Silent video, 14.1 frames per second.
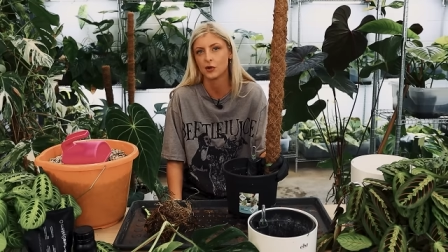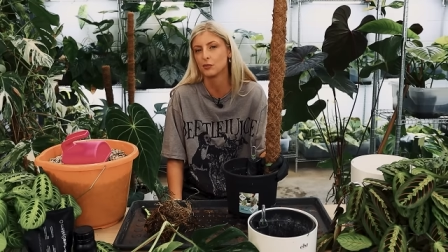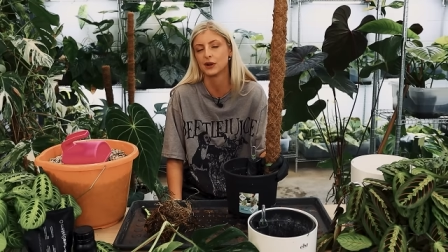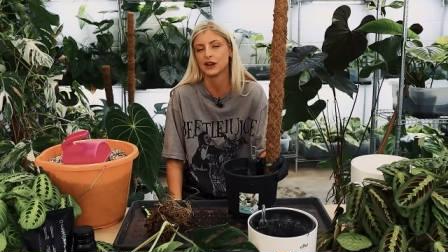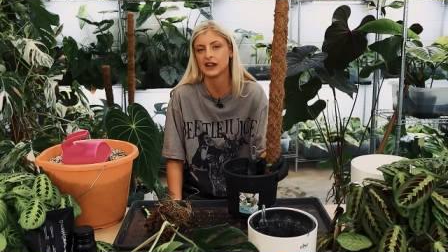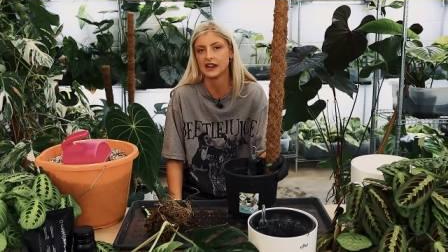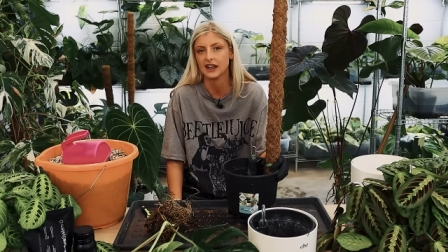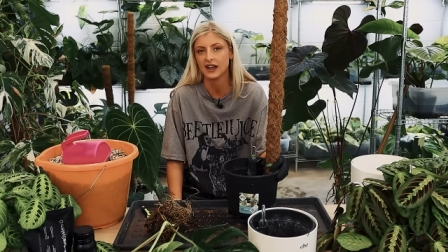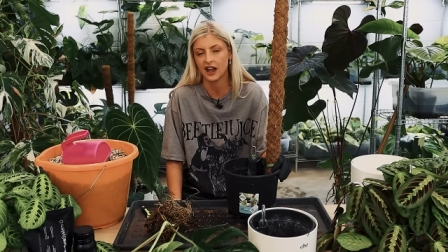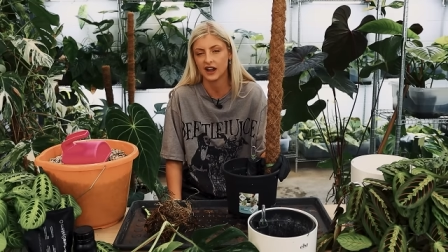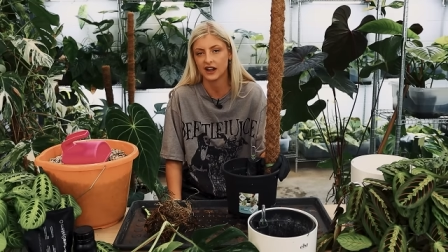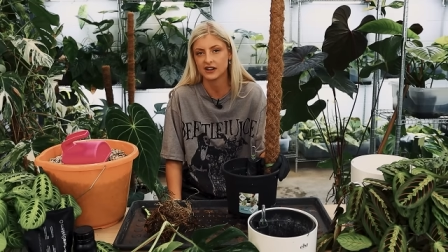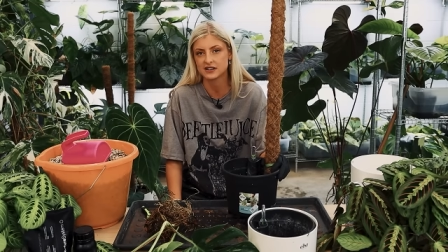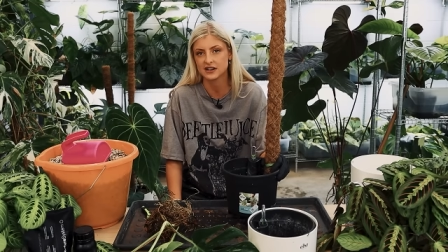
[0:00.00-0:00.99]
company.
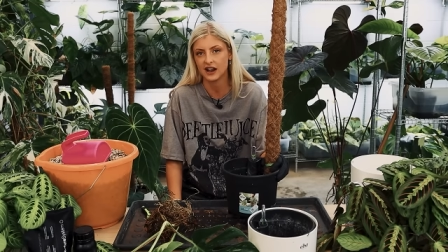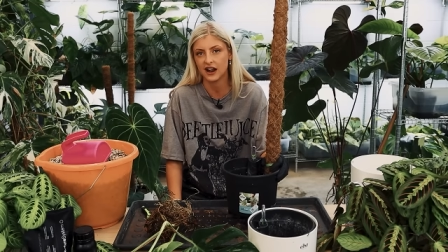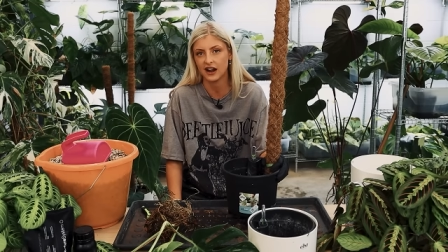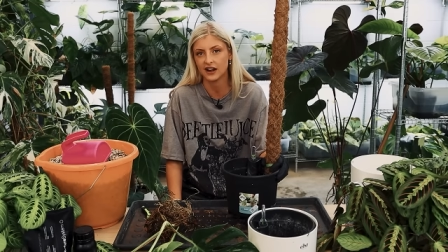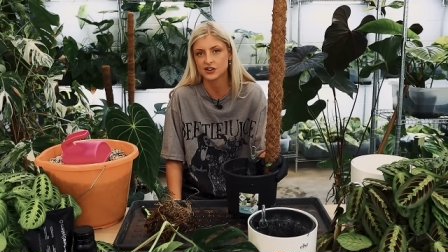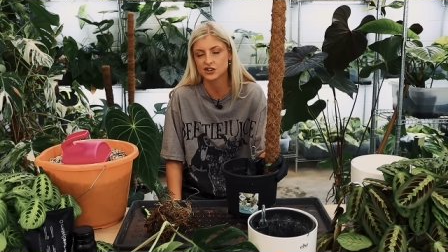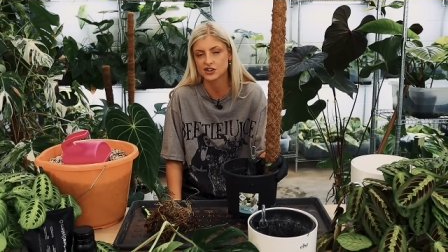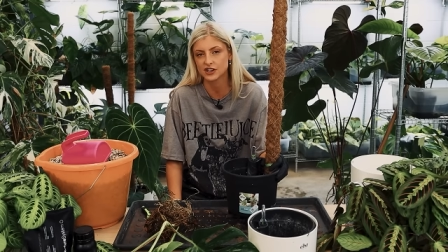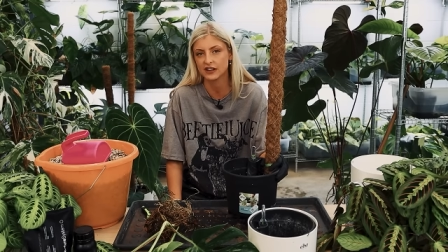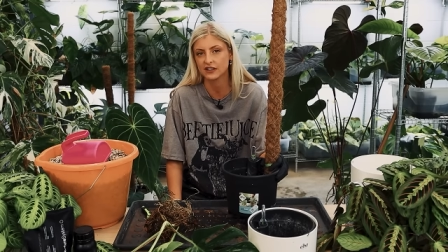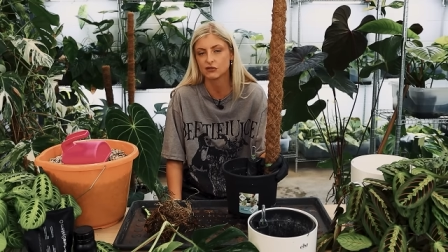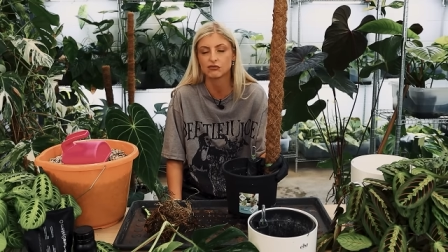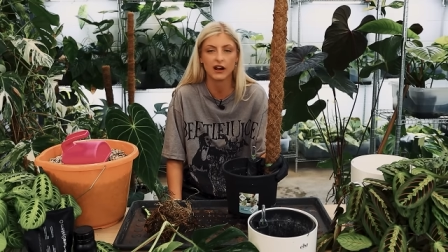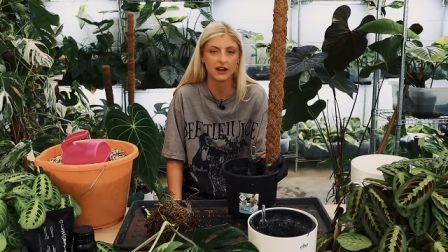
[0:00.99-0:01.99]
And I just
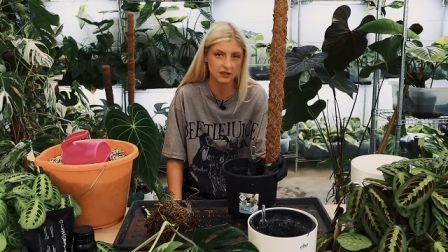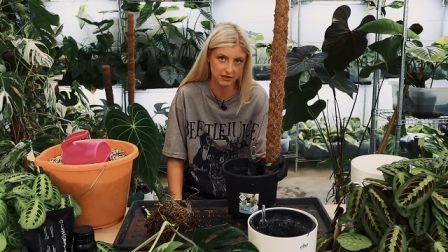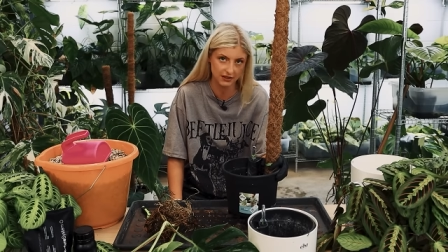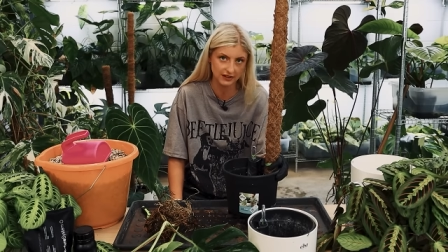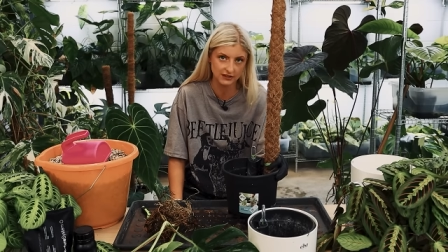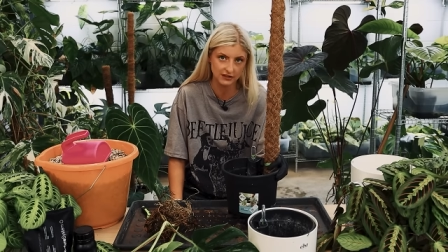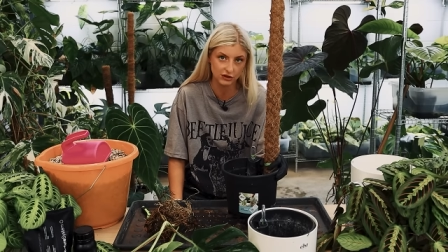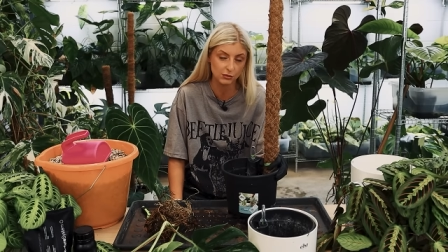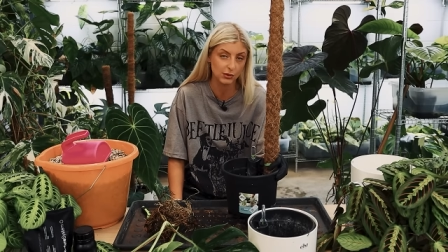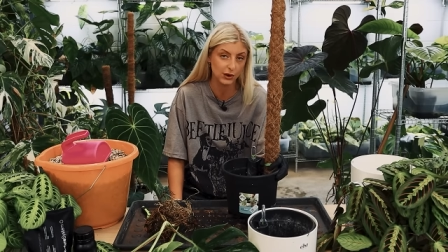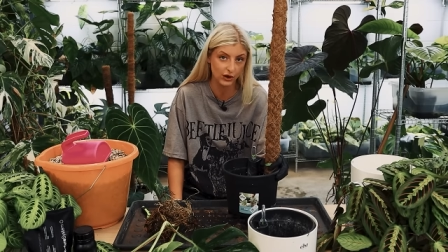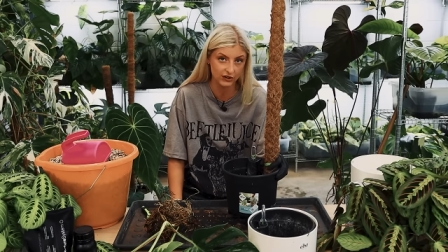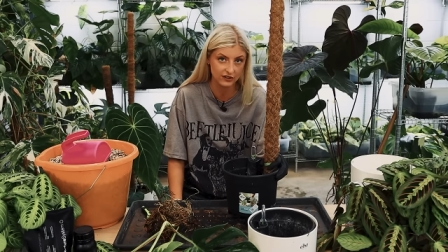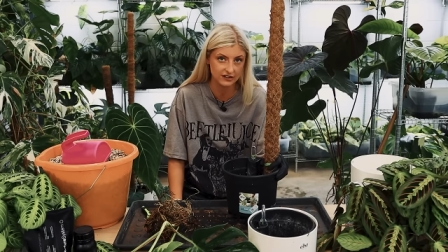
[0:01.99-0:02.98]
think the right thing to do
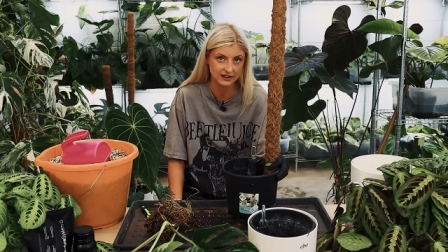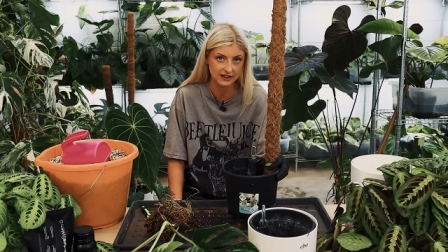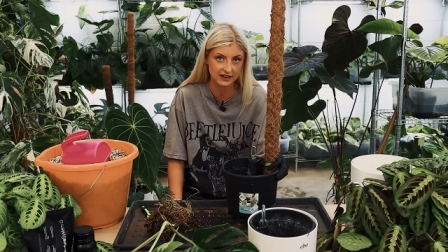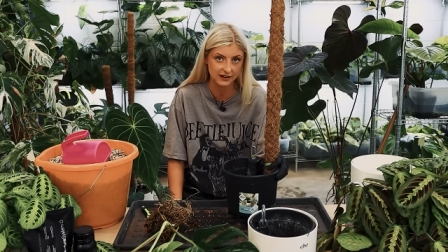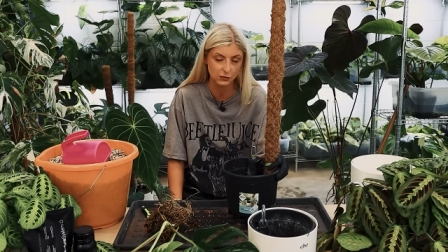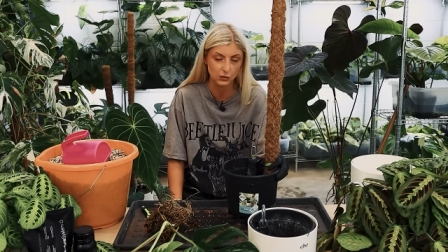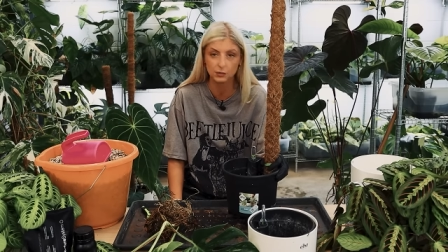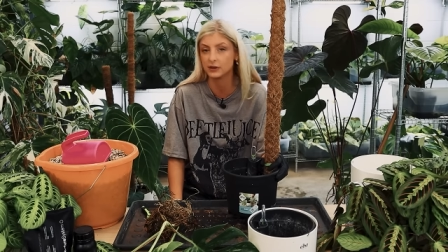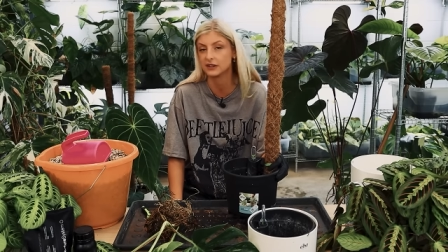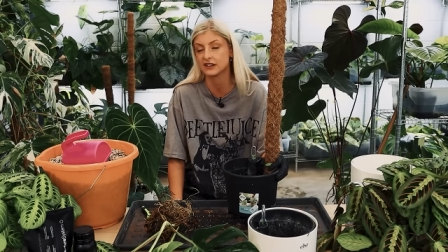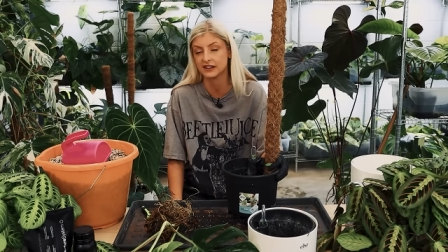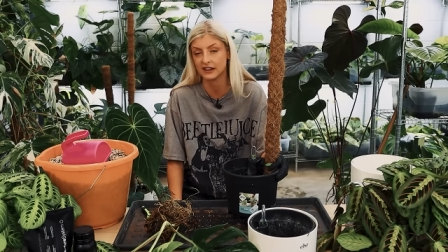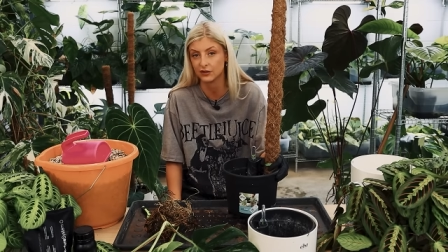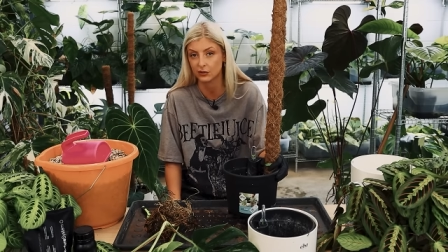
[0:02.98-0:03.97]
personally would be
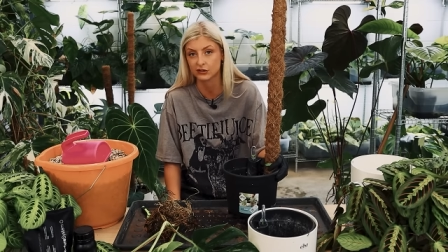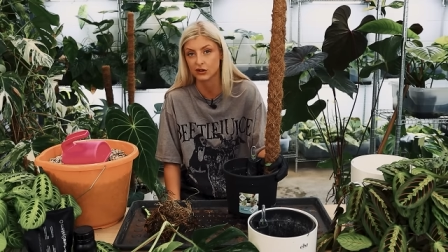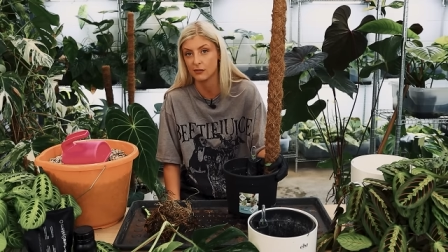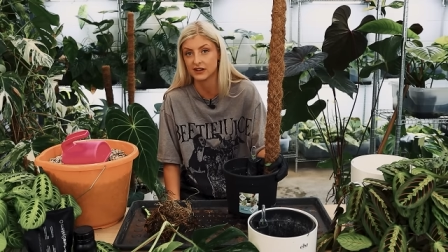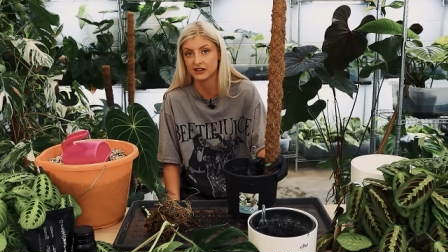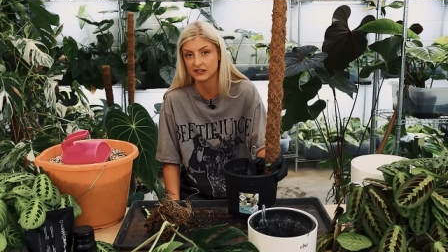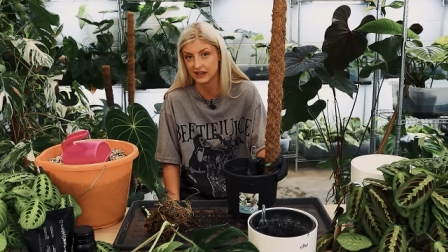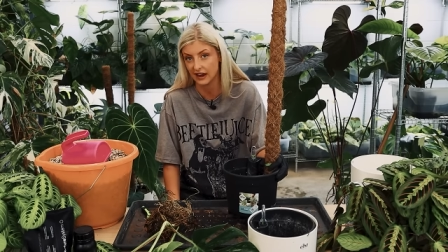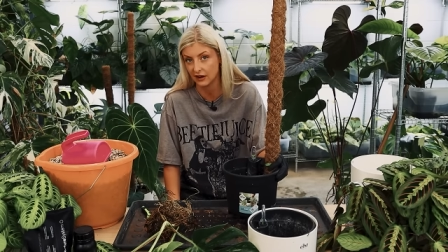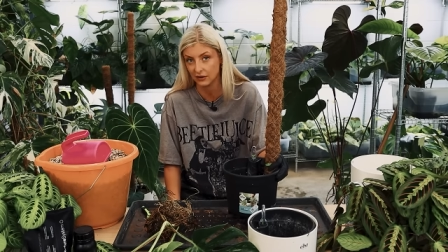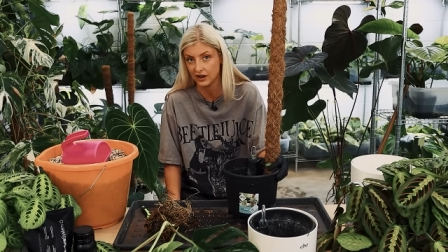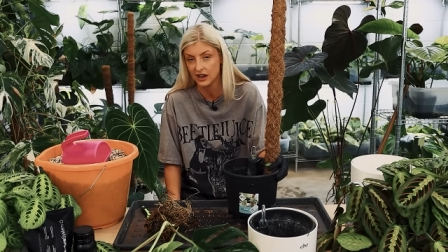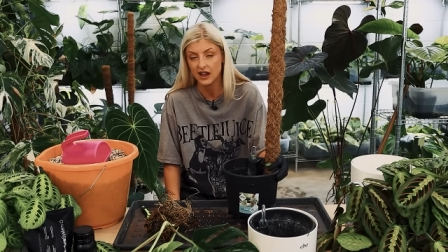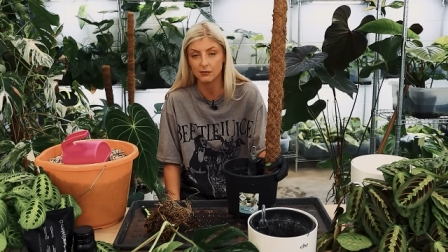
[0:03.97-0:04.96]
to take those comments
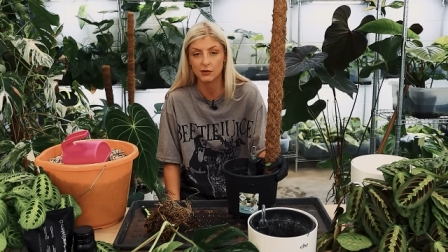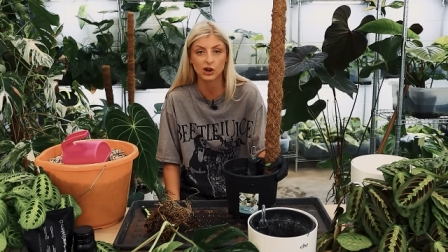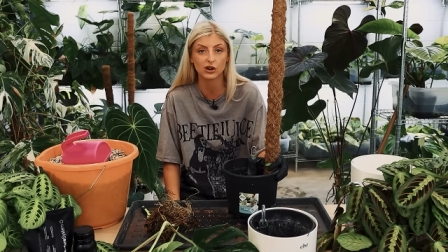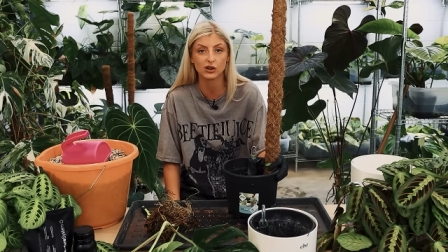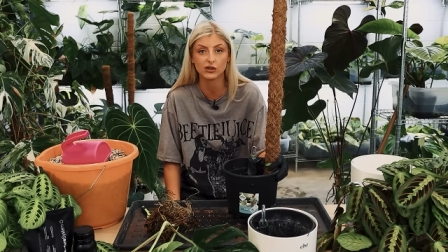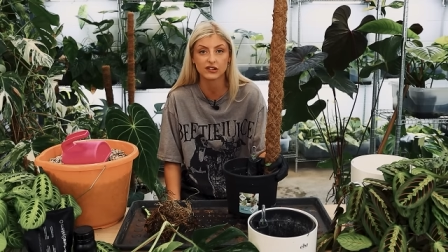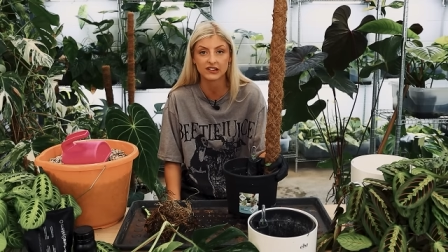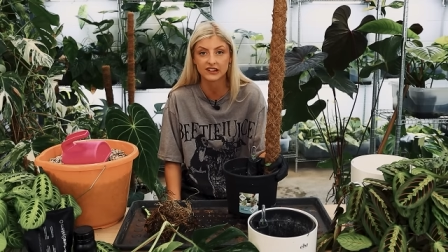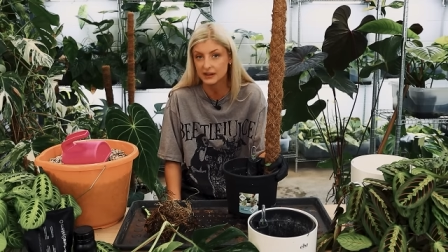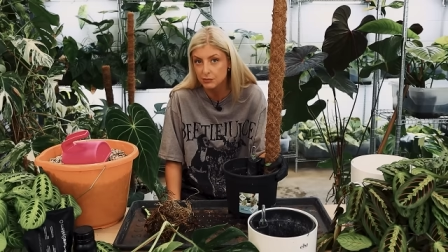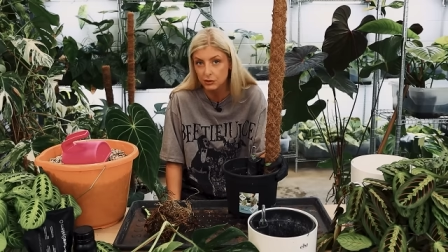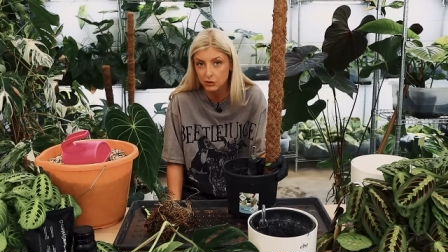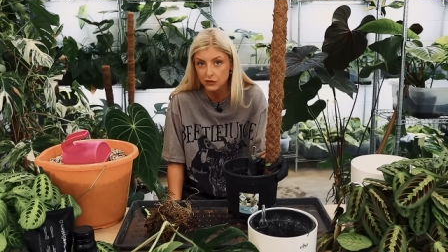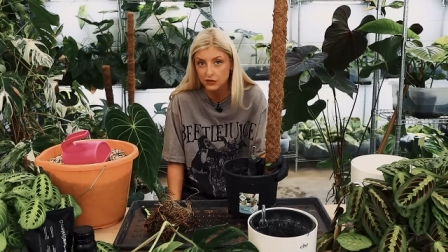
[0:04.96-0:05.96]
down. I'm not going to lose
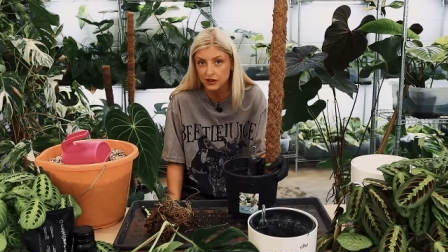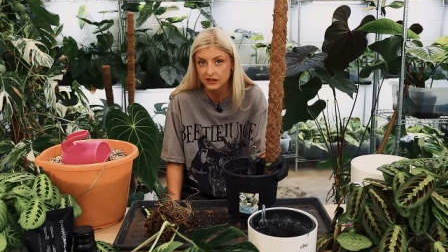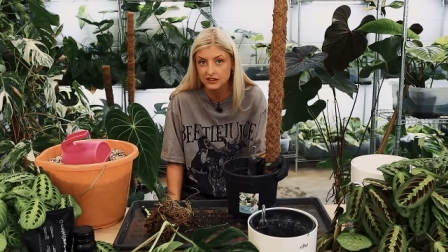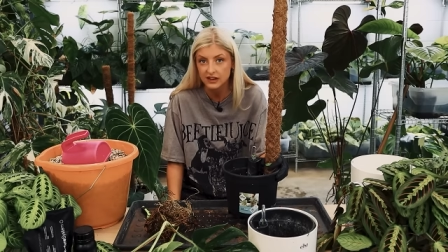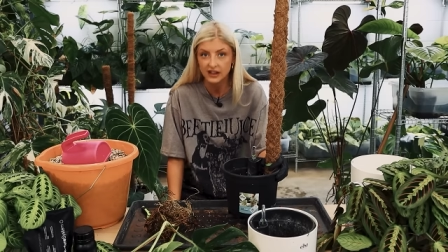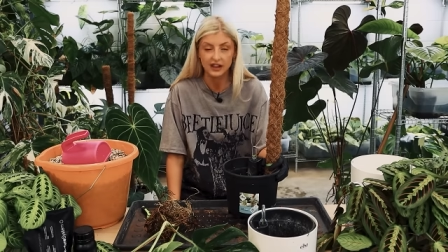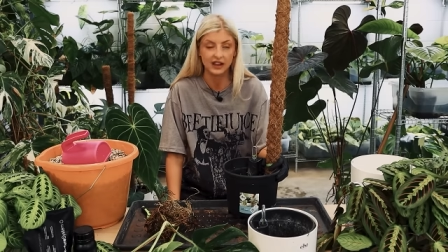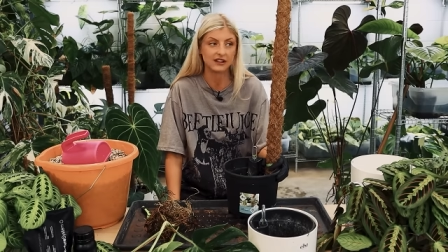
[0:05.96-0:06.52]
sleep over it.